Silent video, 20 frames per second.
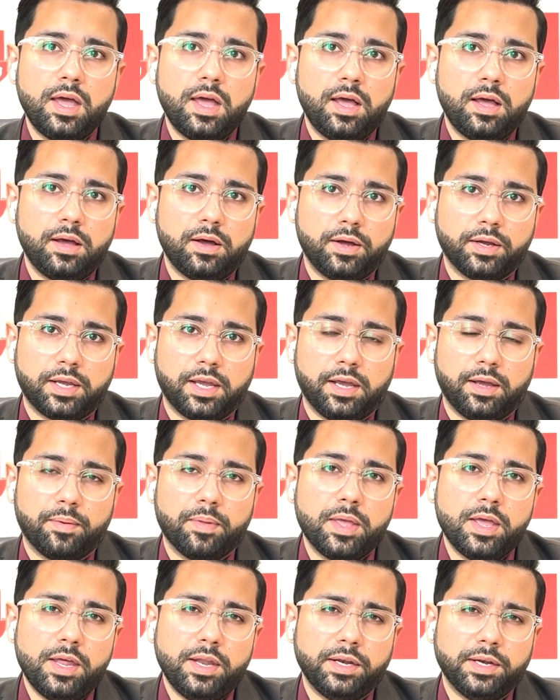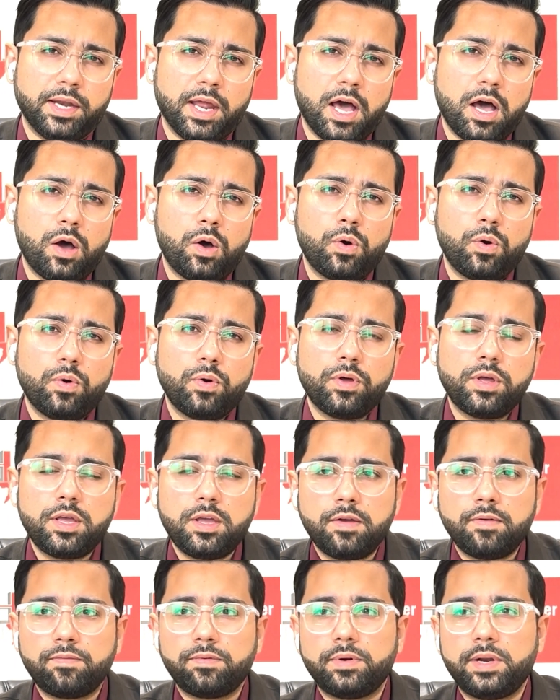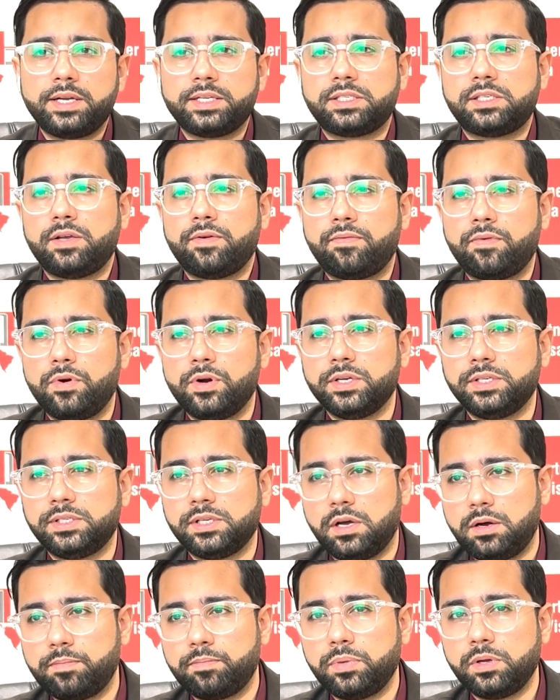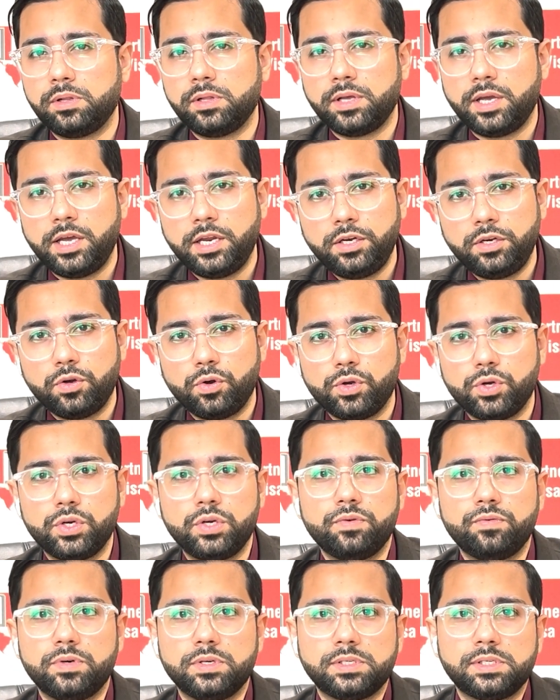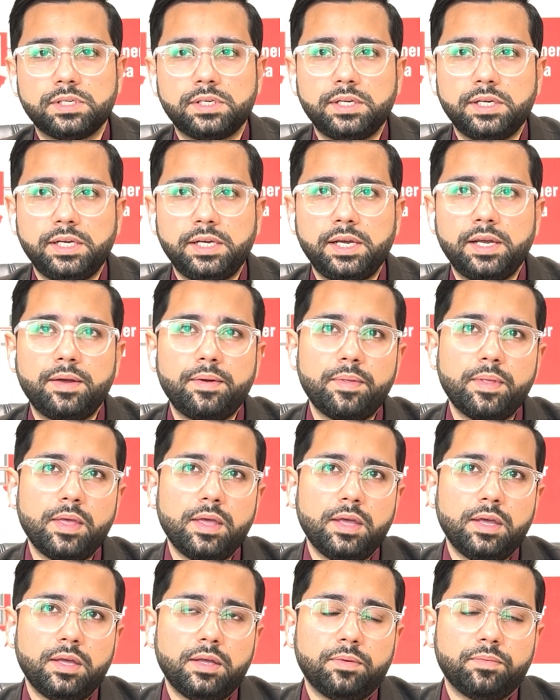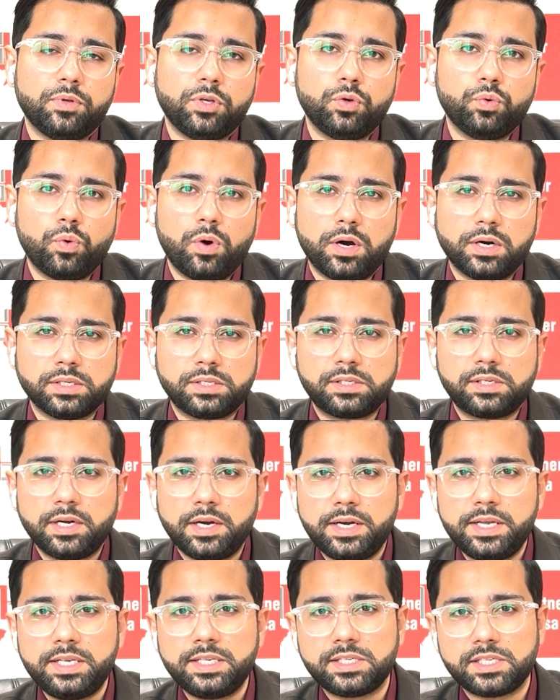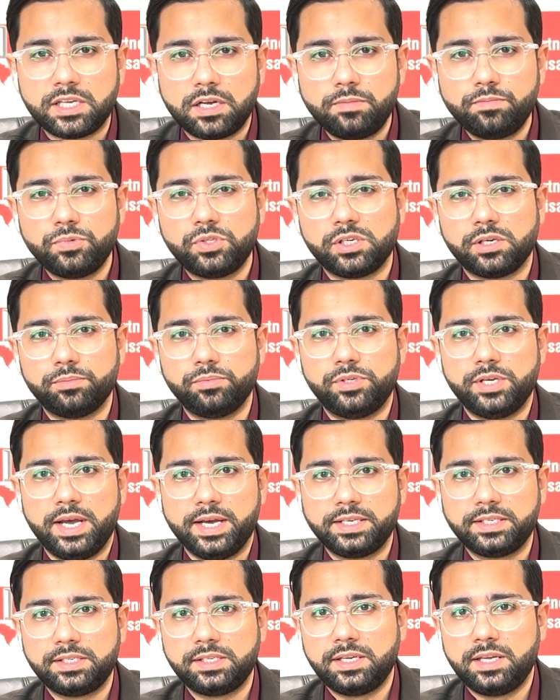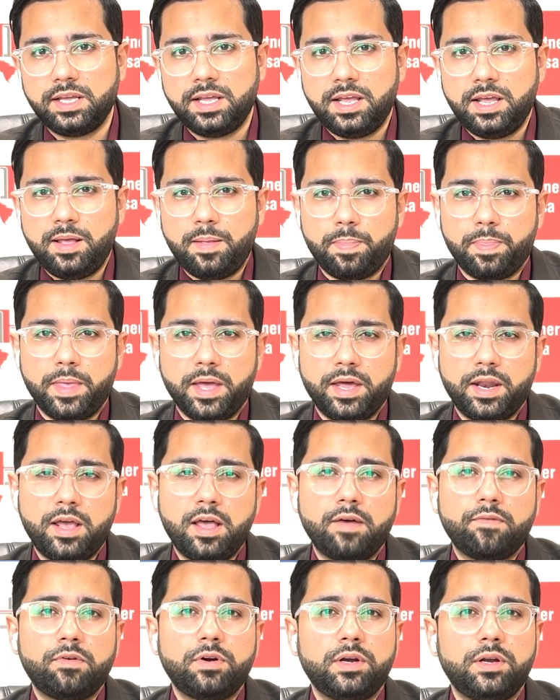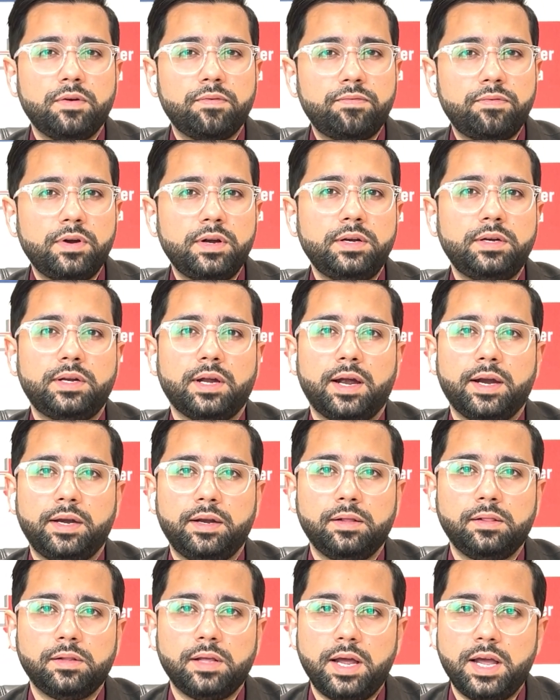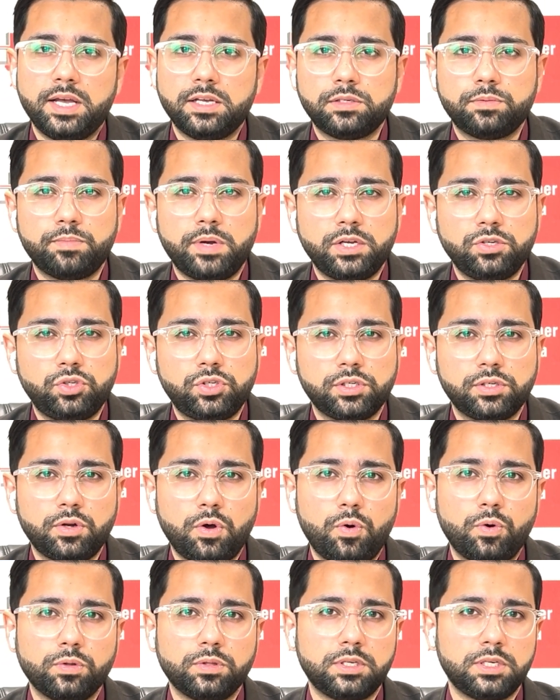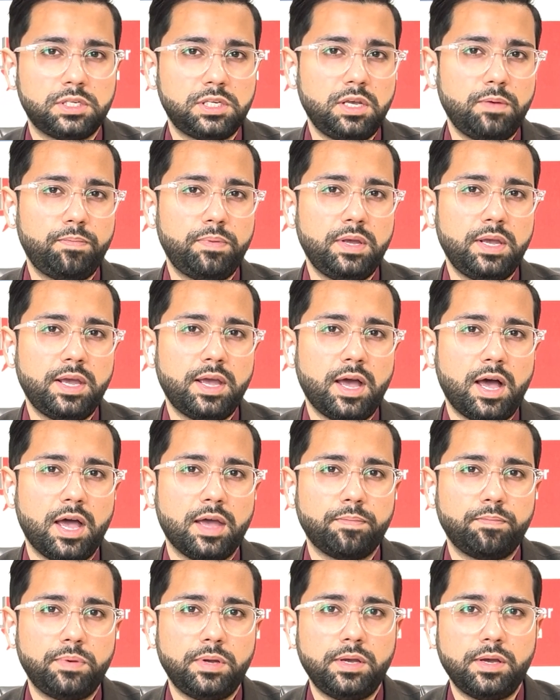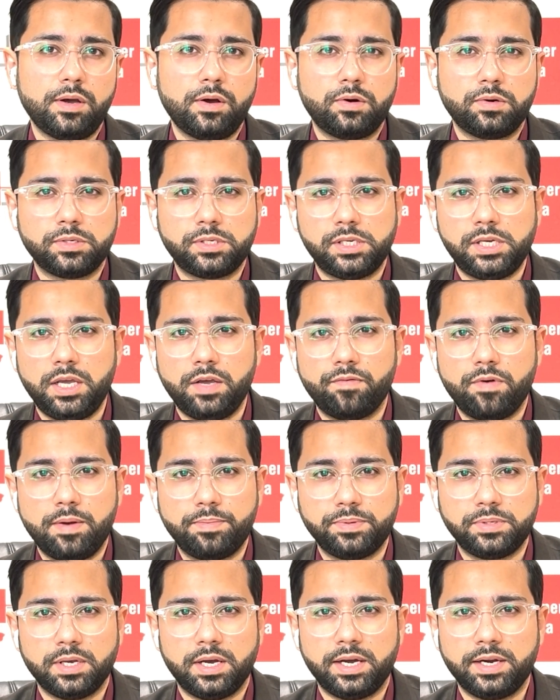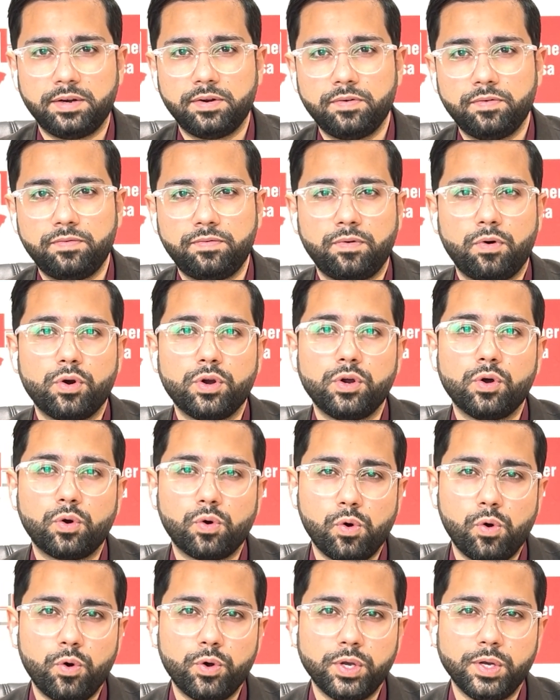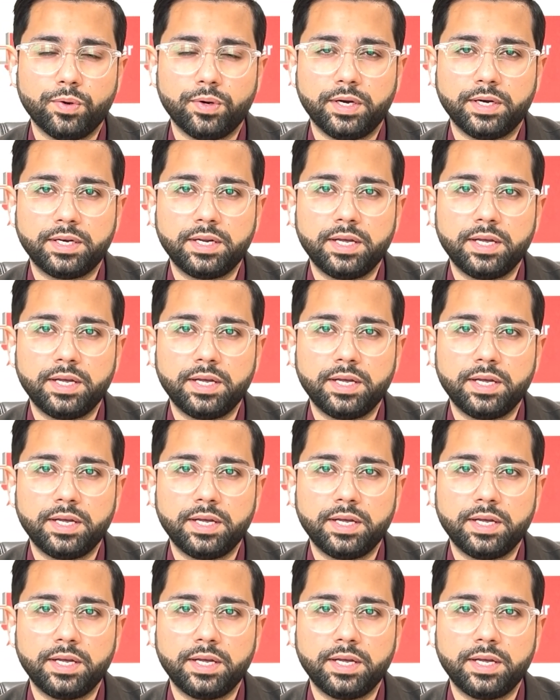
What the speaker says: Okay, now if let's say for example in your university you are studying some subjects that have a different title as mentioned on the CPA, IP or CA website for your core unit.